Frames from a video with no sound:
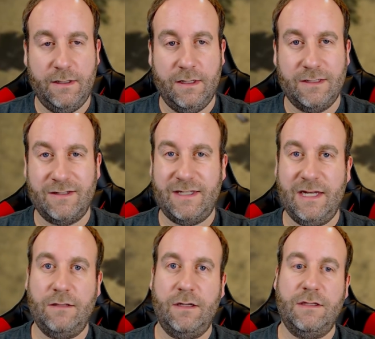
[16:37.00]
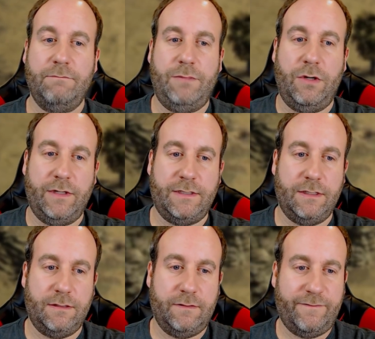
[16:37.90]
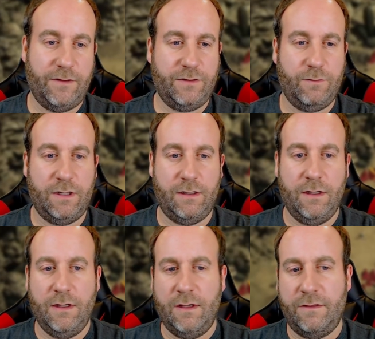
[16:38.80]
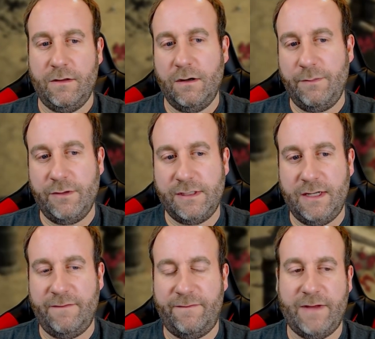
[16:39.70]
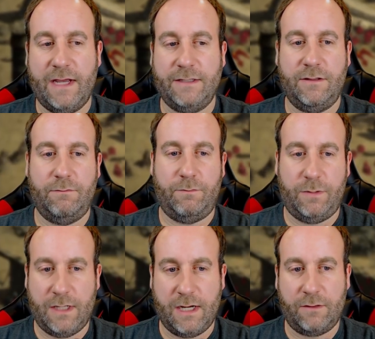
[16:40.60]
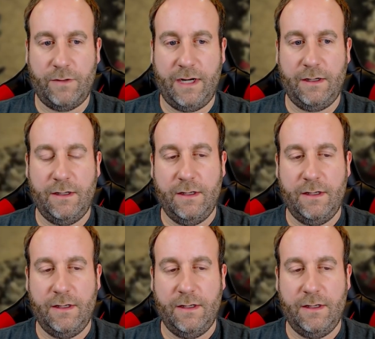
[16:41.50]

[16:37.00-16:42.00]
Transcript: So let's take a look at the bonuses. First one, 30% faster block rate.